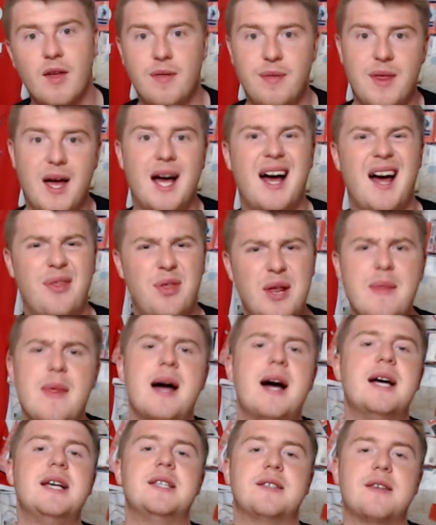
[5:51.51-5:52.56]
That I think
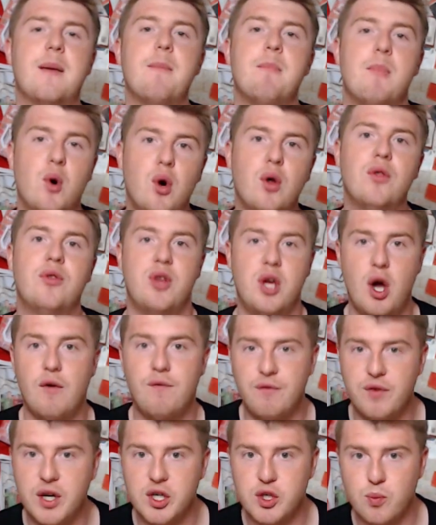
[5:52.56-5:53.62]
that is more the
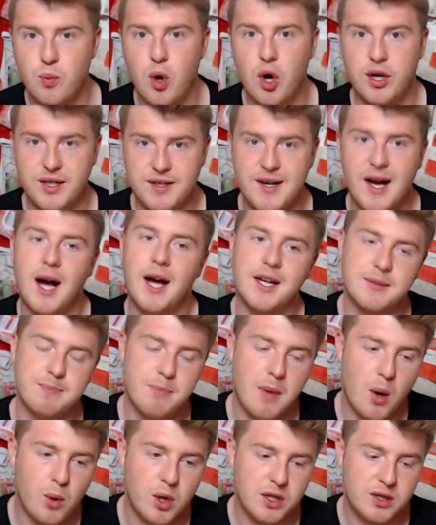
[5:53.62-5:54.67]
obvious one, is Alex
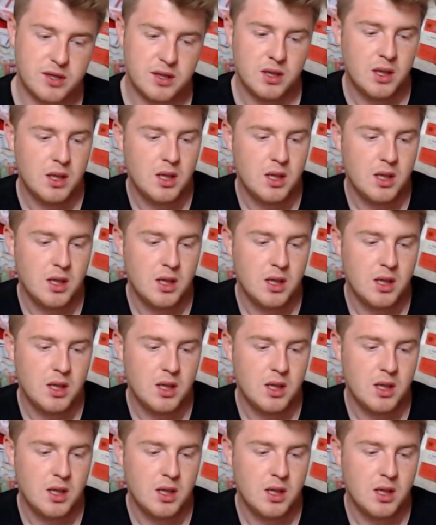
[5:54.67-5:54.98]
Mowat.